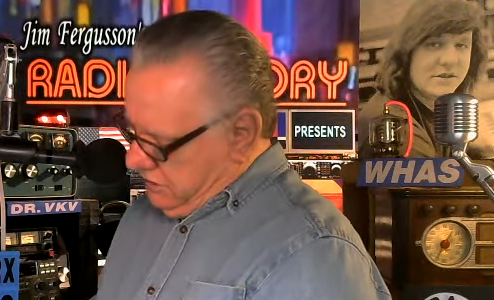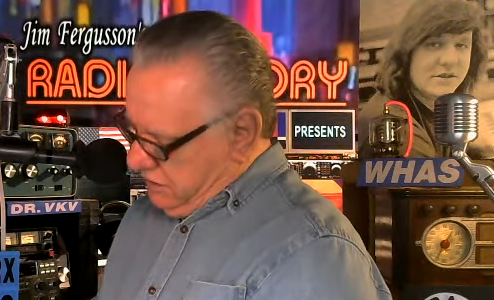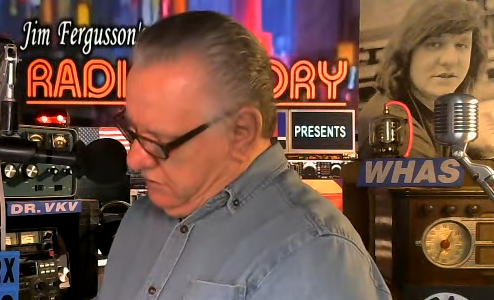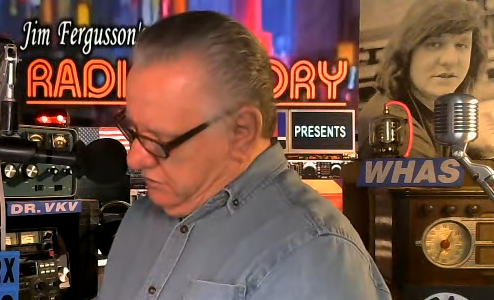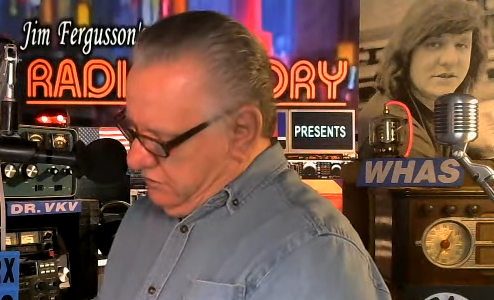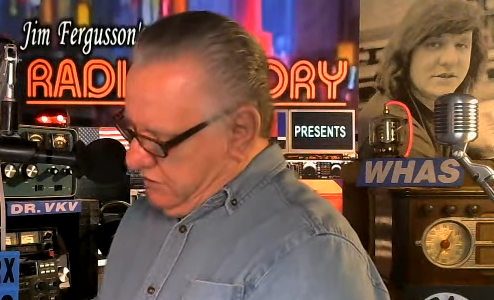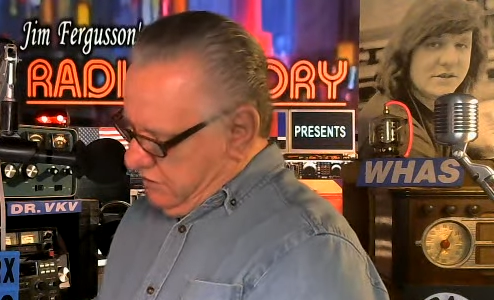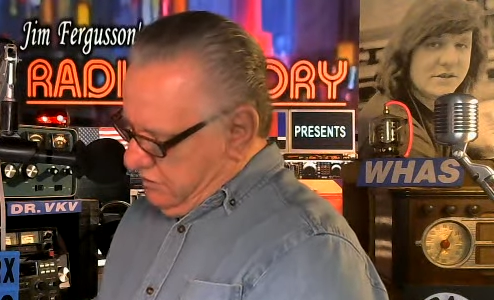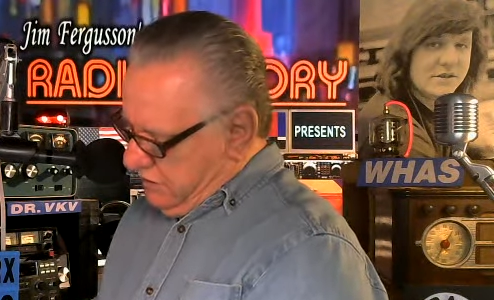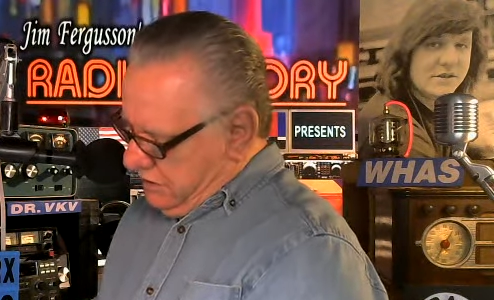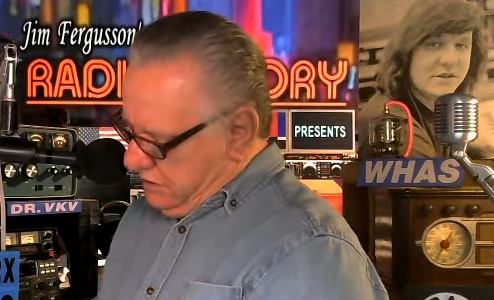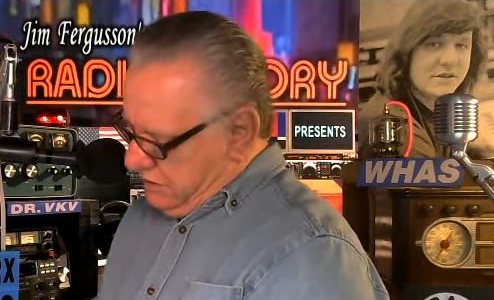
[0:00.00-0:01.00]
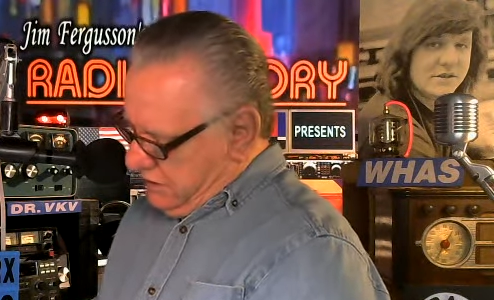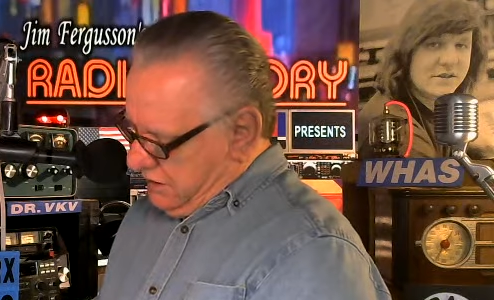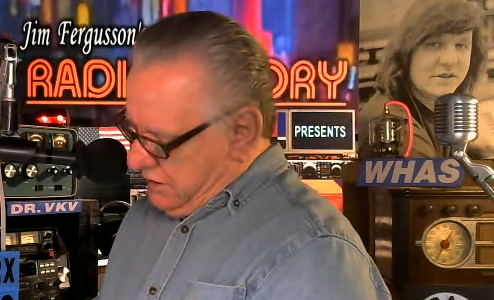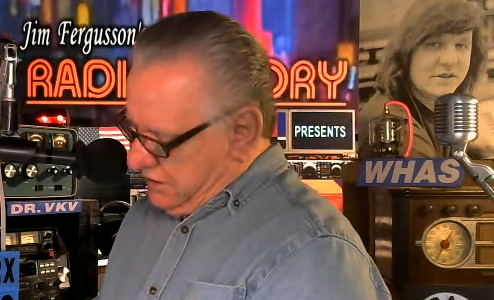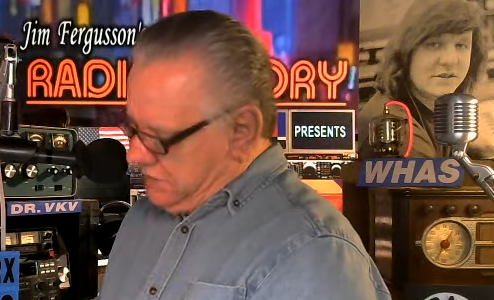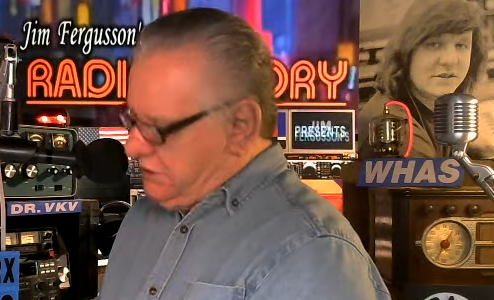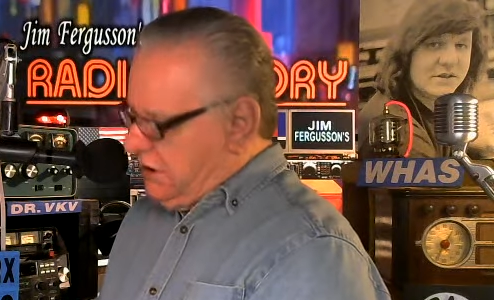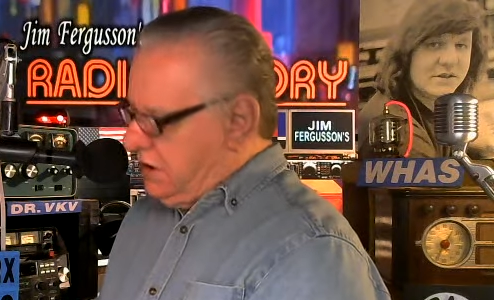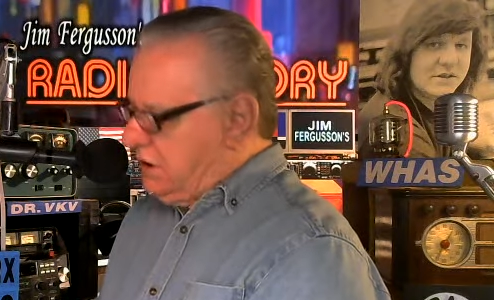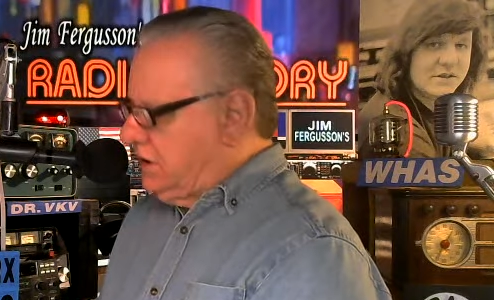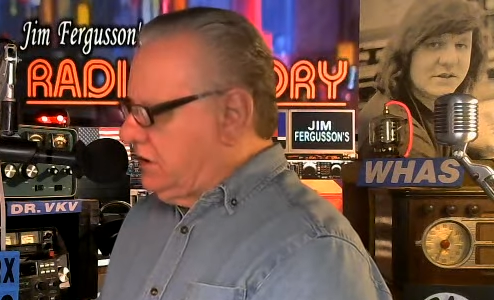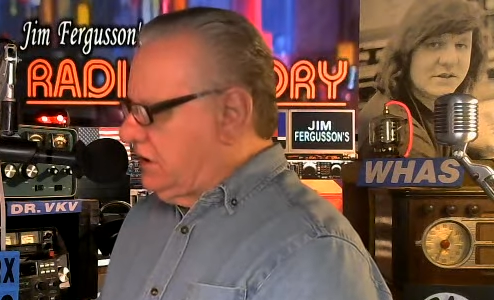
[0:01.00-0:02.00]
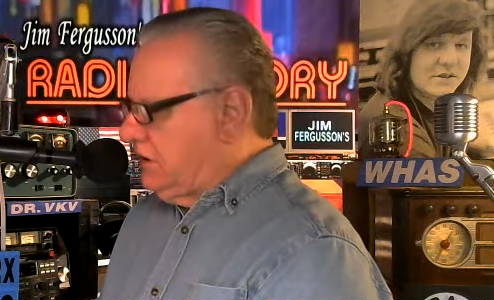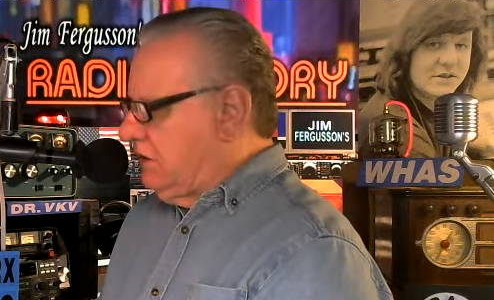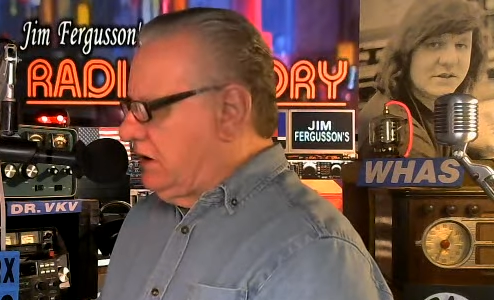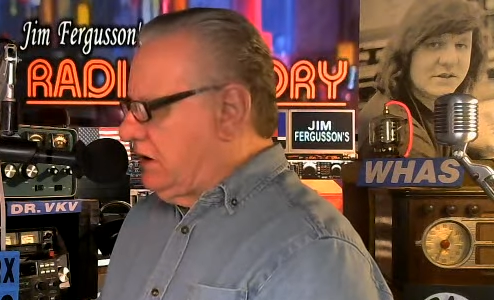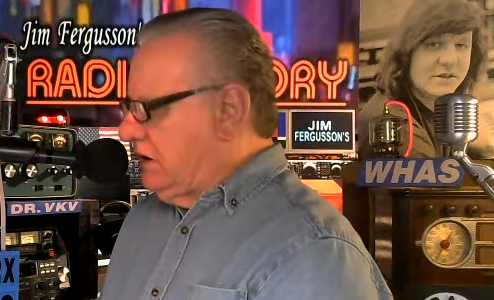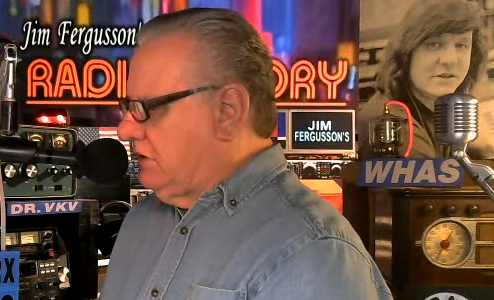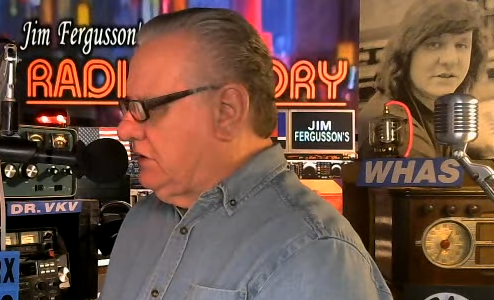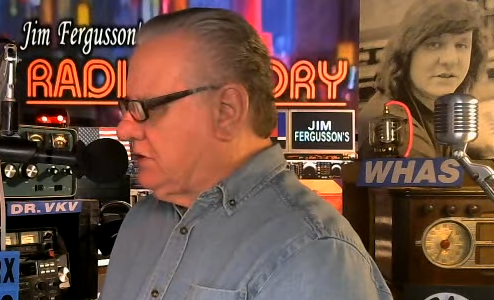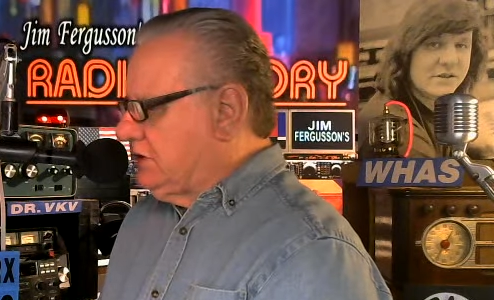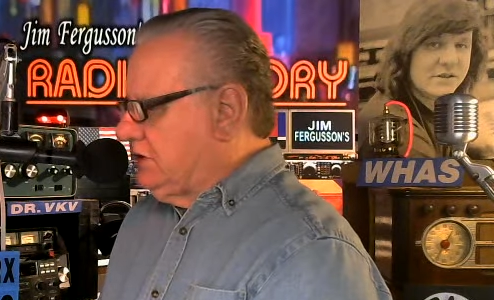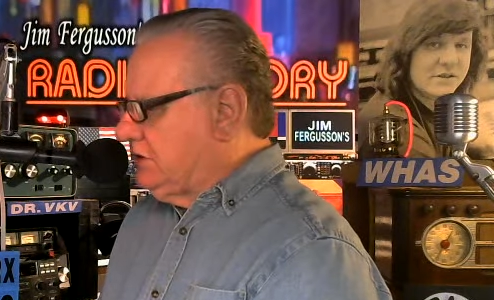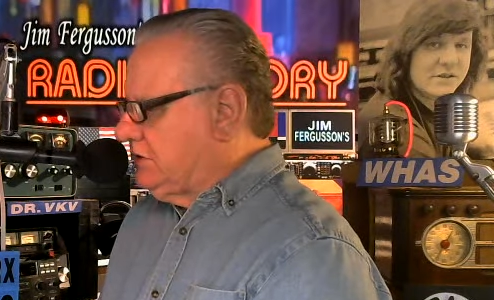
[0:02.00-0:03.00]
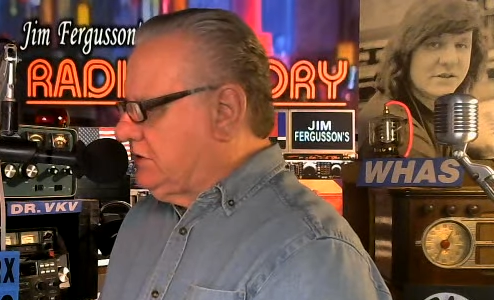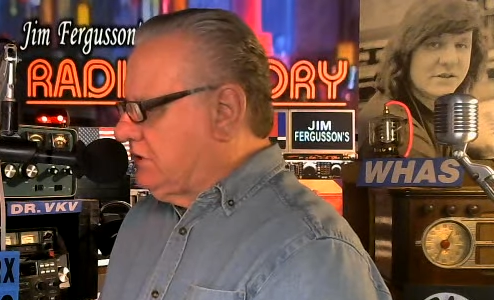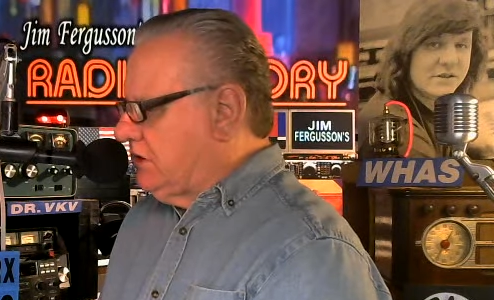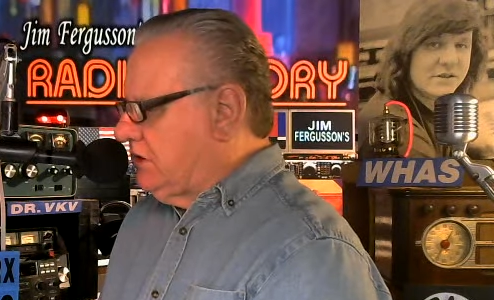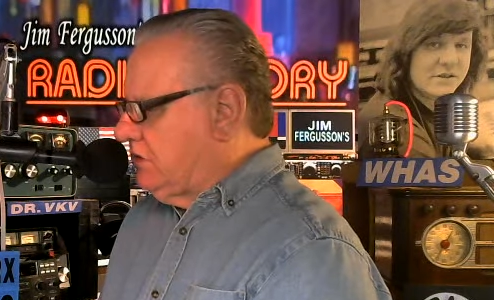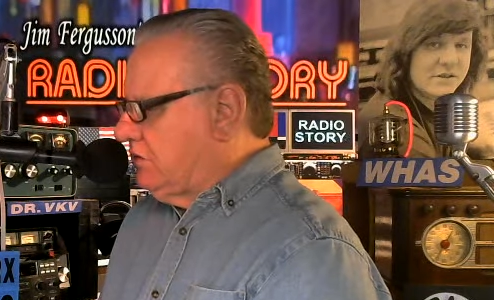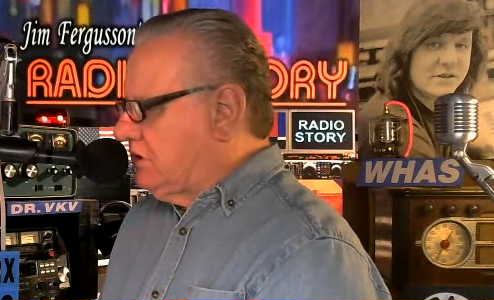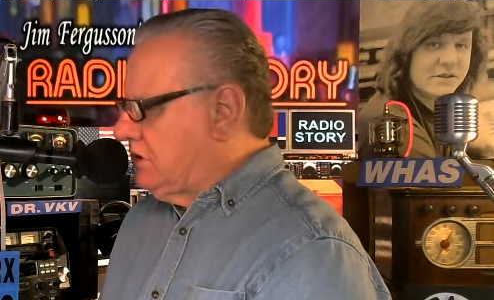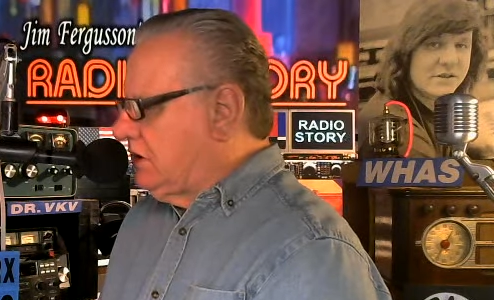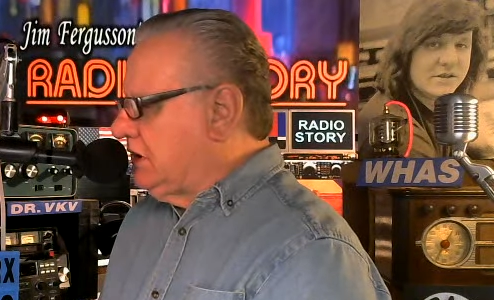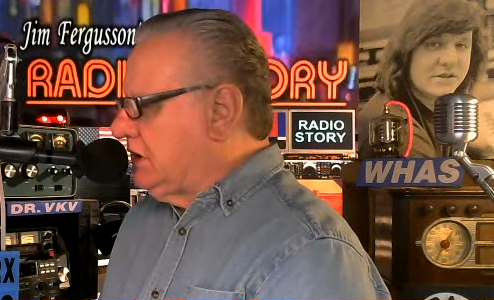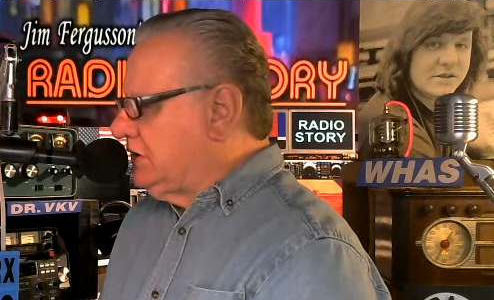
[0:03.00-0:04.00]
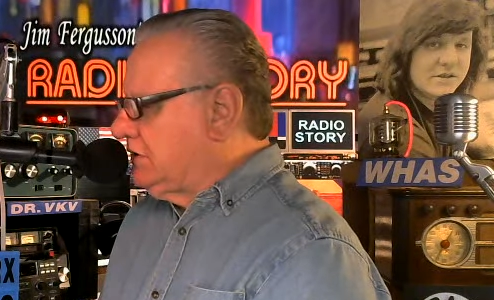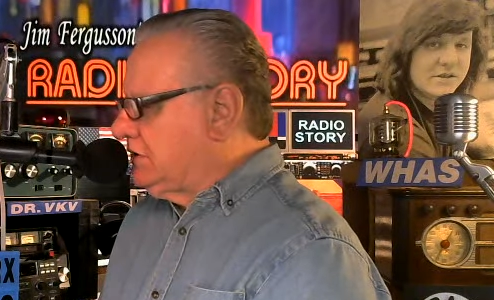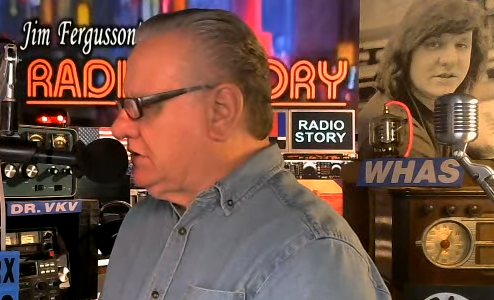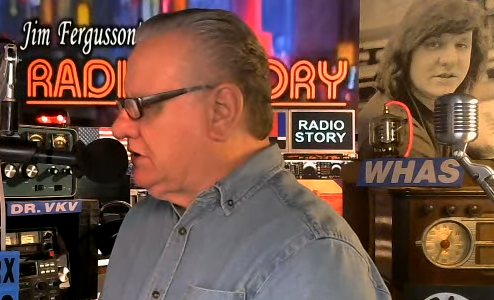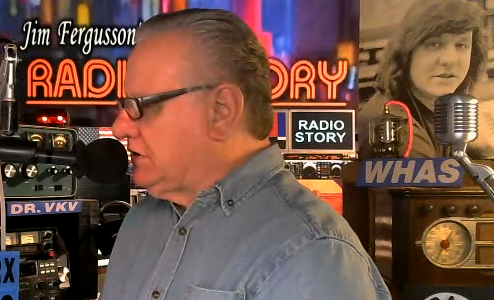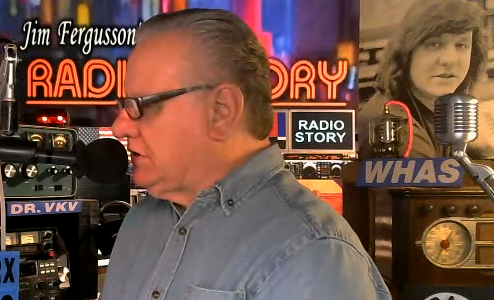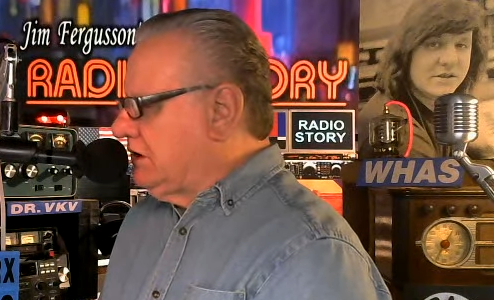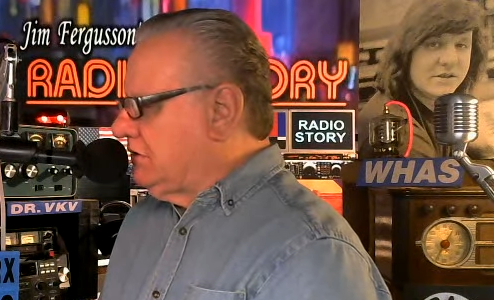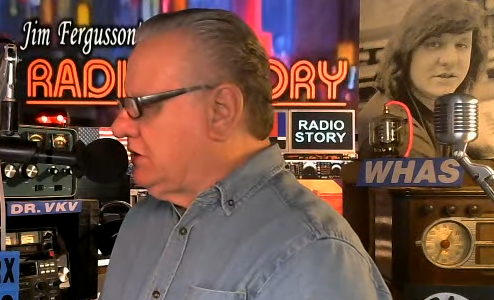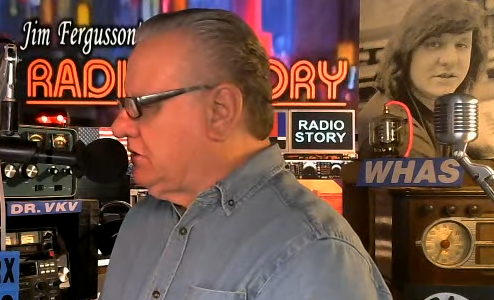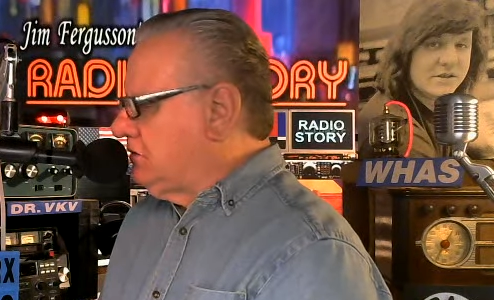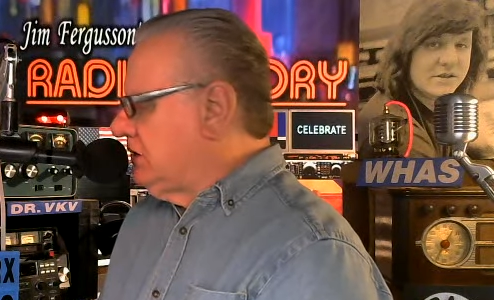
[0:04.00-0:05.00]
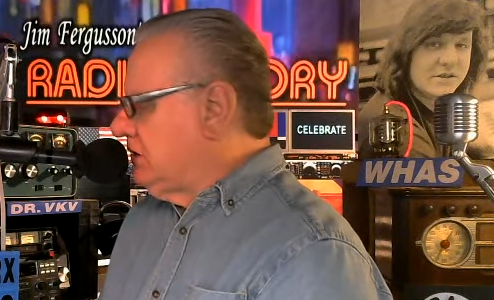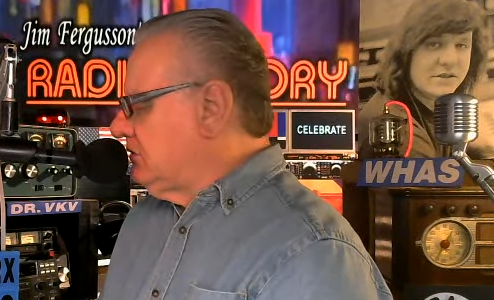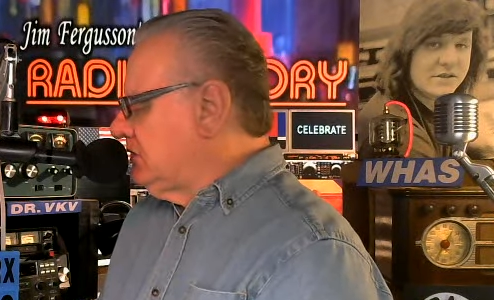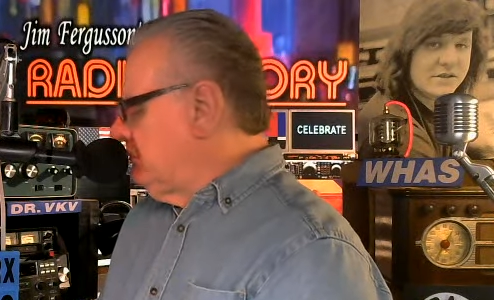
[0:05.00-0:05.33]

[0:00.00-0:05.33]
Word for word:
Speaker 1: And we're with uh, Chuck uh, right now as he's uh, working on his uh, 7300.